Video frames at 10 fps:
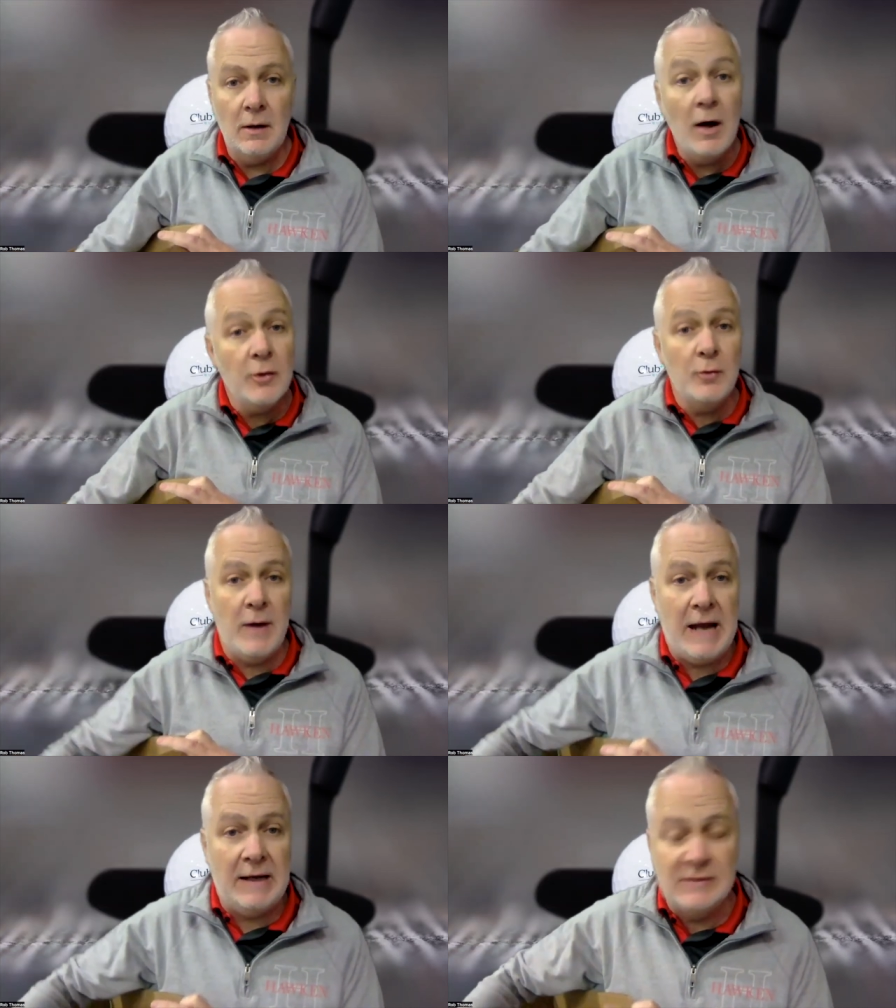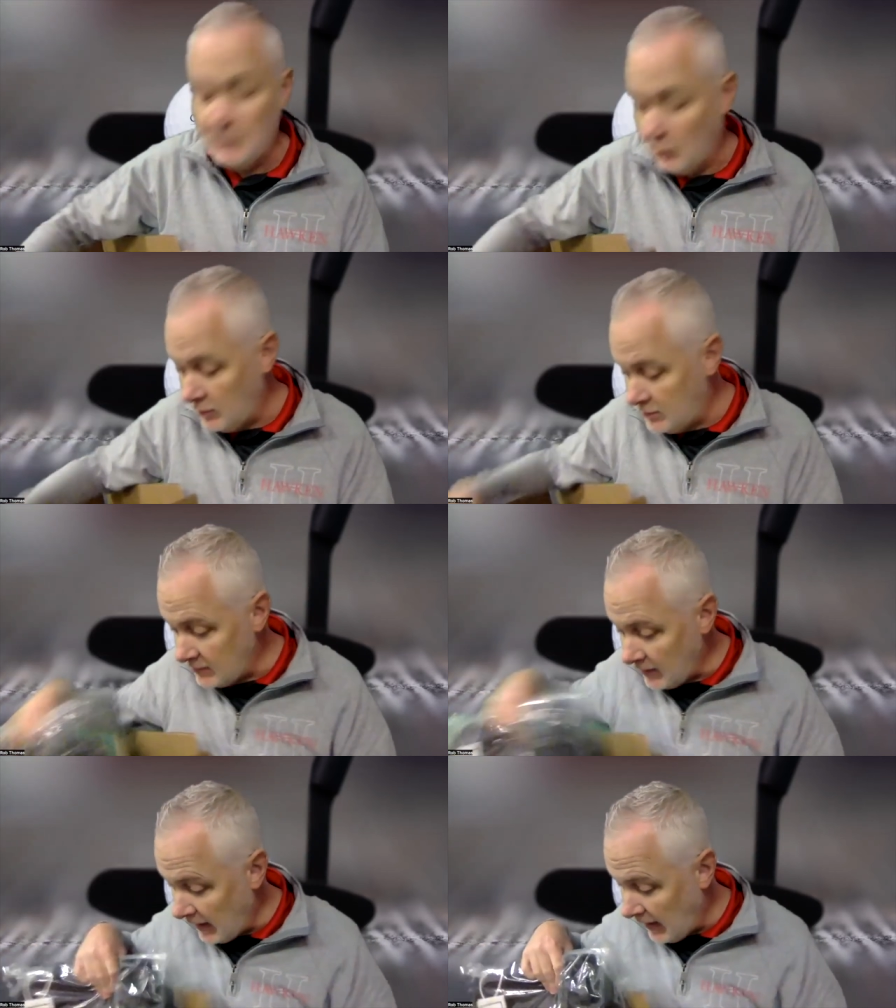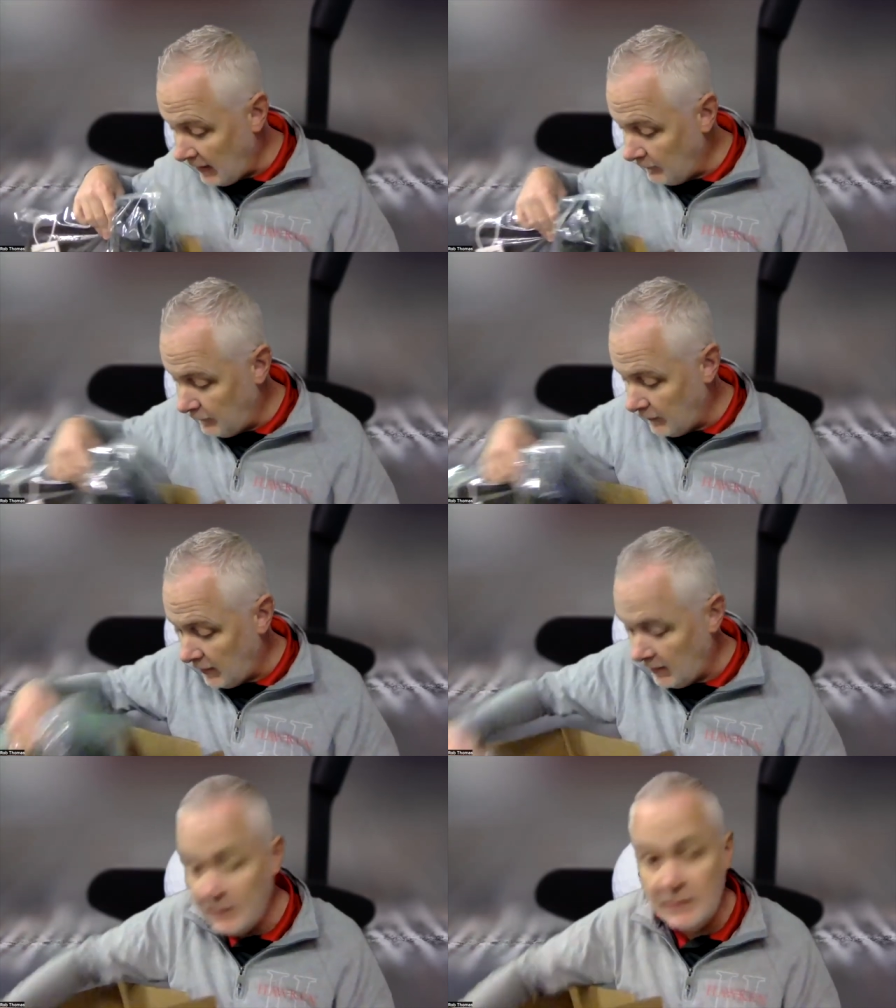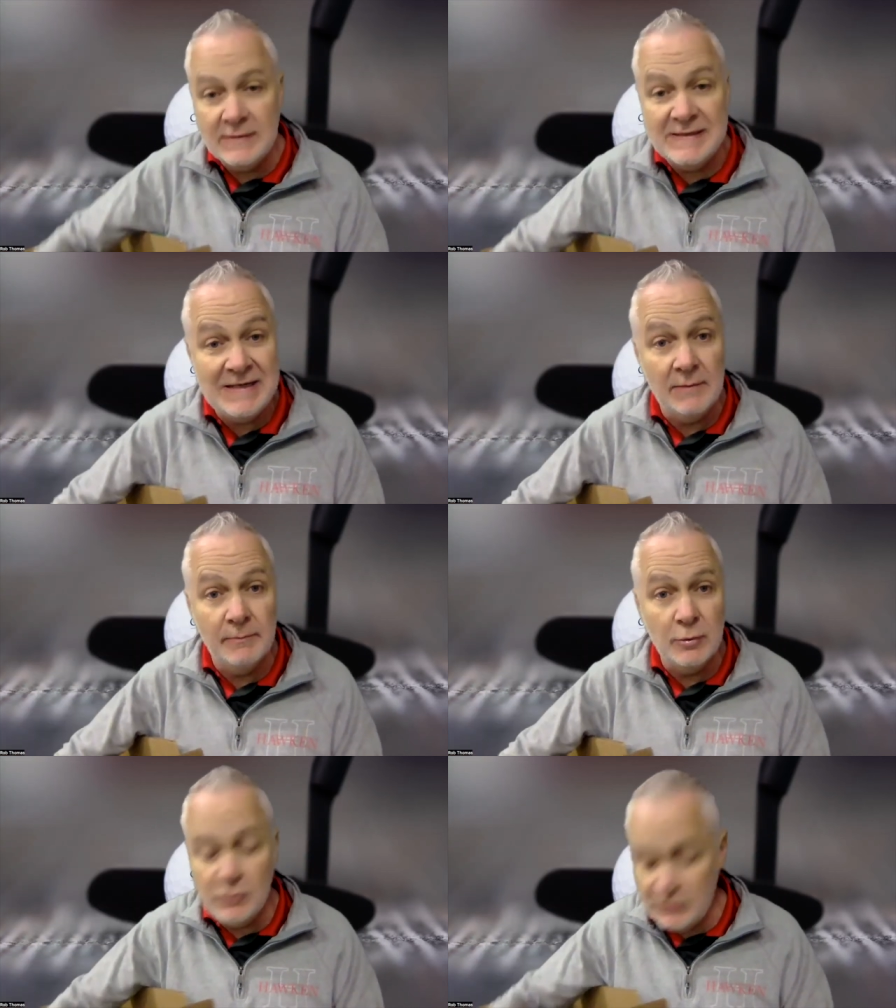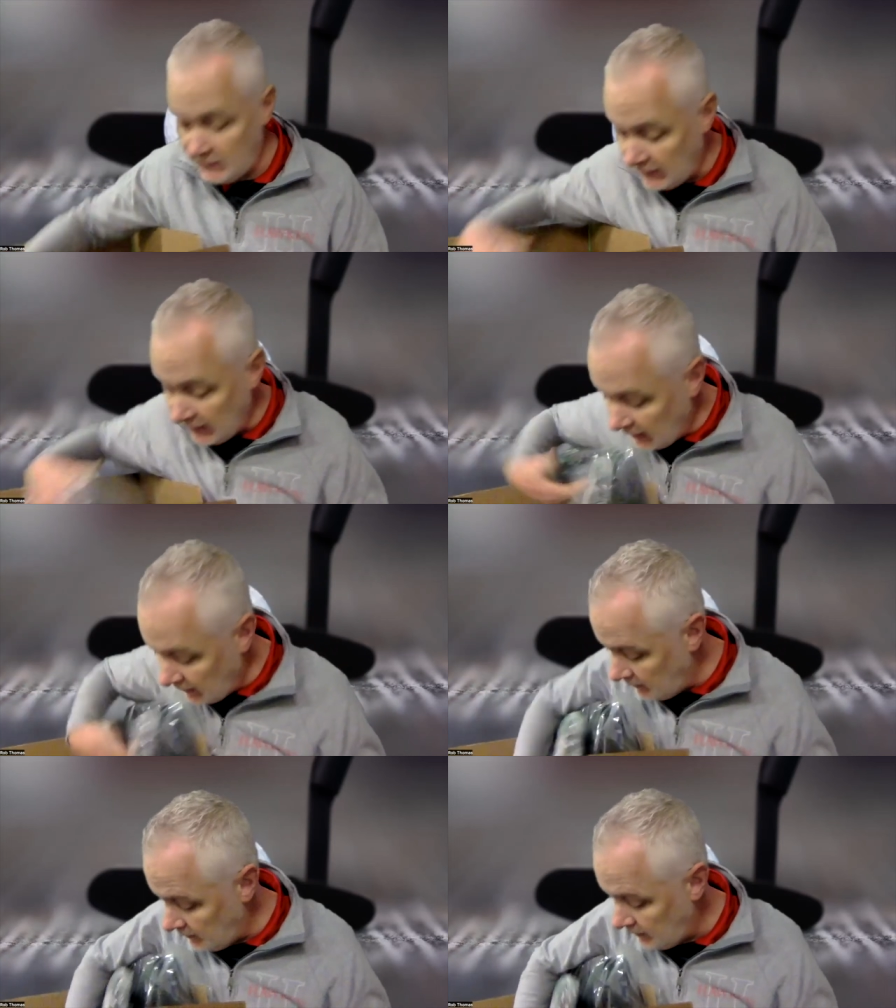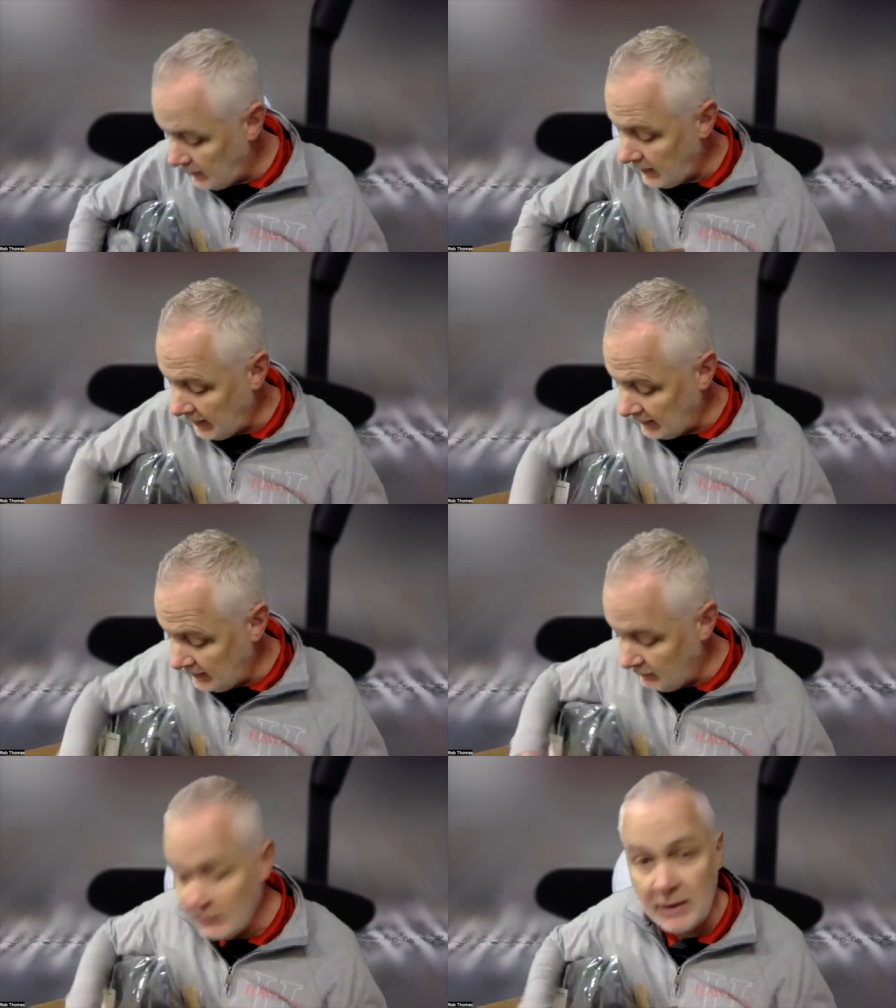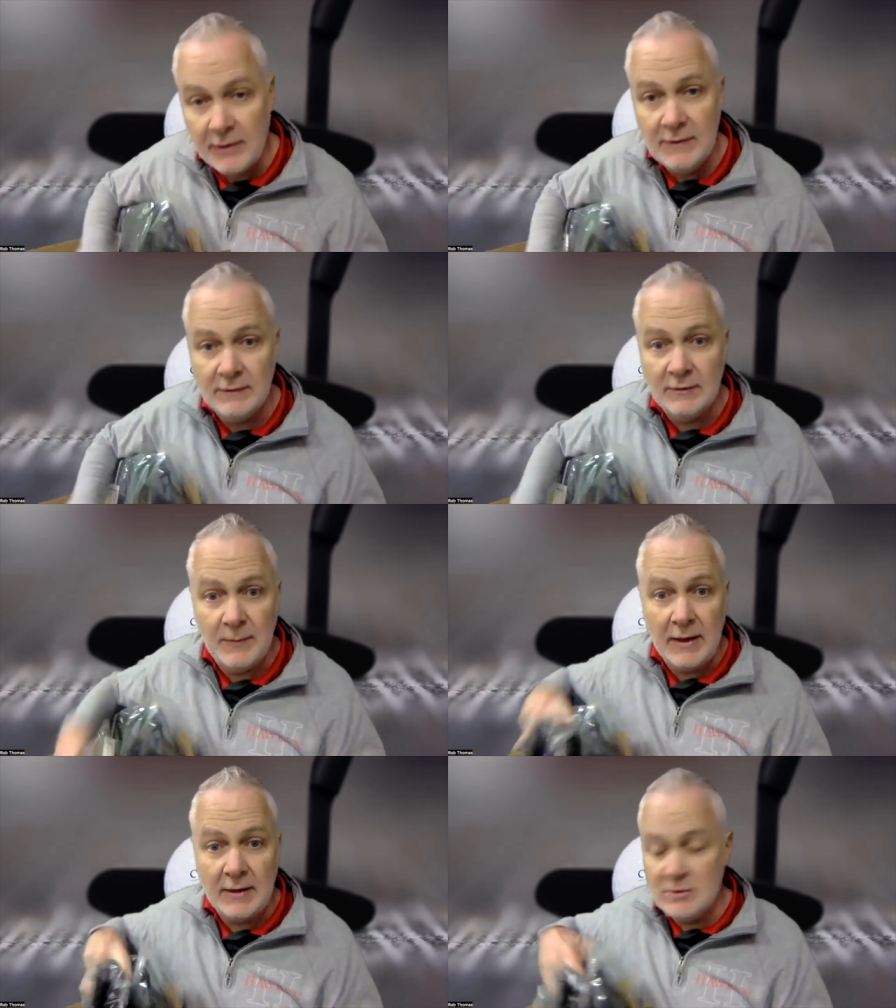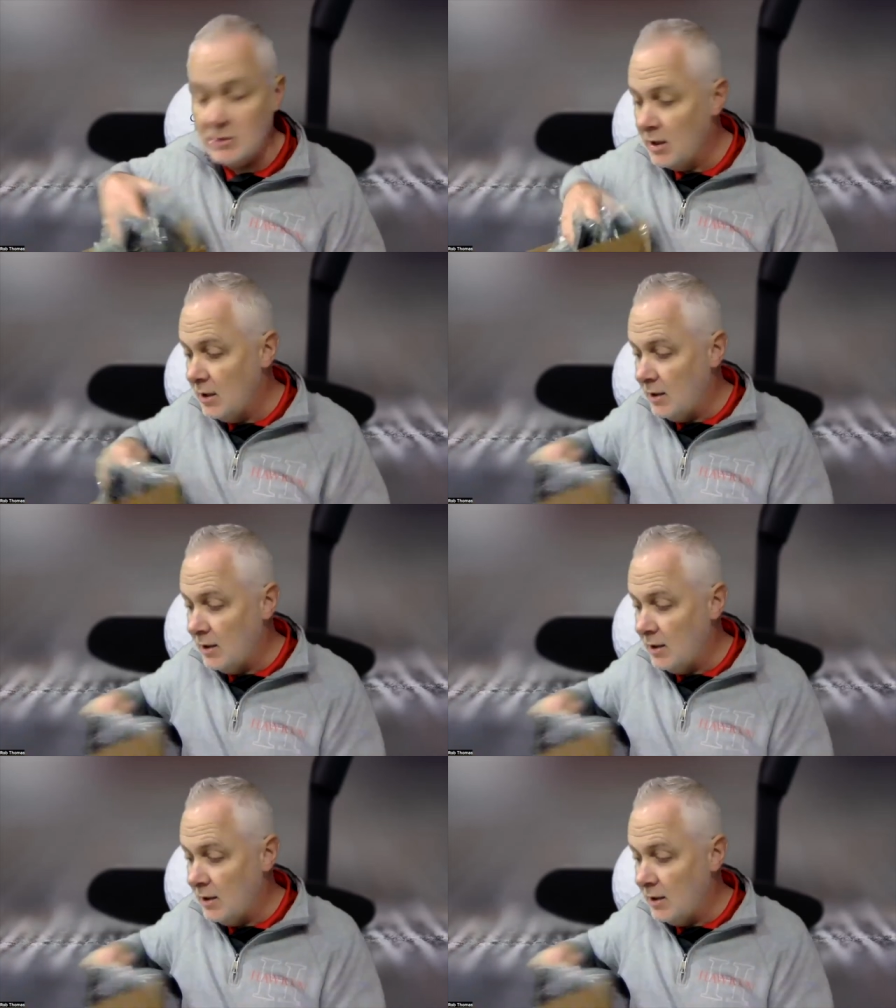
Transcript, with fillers: other racket sports have uh, seen a boost in activity. There's a lot of things in this package.